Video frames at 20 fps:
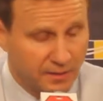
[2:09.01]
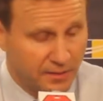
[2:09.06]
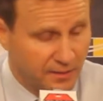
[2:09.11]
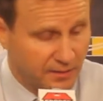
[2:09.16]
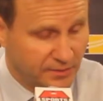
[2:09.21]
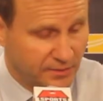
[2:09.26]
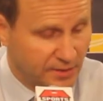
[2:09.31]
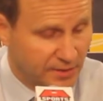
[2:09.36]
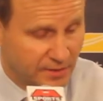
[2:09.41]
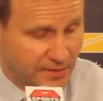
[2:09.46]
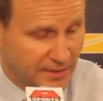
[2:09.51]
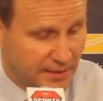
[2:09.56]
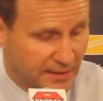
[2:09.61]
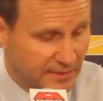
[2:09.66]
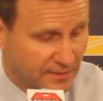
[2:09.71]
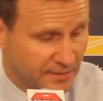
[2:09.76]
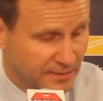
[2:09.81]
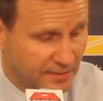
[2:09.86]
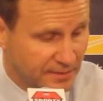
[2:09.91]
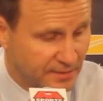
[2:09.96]
He just
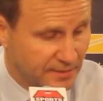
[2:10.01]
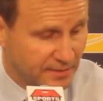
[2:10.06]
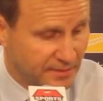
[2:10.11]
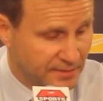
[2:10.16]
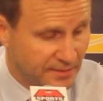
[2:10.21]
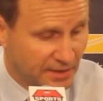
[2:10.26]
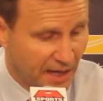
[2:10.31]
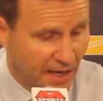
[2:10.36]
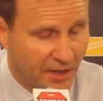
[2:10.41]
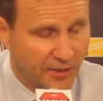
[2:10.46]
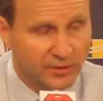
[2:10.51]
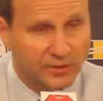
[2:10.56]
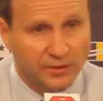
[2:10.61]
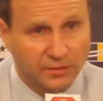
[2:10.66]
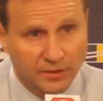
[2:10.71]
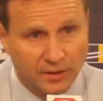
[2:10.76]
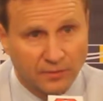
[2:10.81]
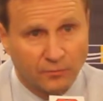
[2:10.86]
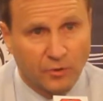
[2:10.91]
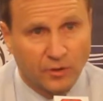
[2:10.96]
has this desire
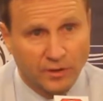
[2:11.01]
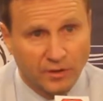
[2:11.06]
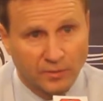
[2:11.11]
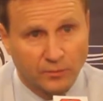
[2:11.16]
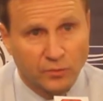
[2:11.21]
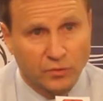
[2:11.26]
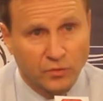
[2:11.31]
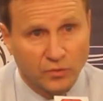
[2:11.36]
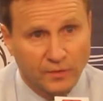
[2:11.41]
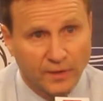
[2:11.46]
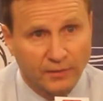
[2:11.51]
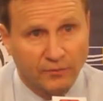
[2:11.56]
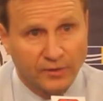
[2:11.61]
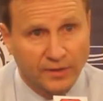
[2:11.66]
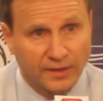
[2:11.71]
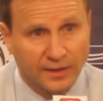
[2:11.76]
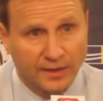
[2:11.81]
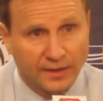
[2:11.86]
to want to improve every day.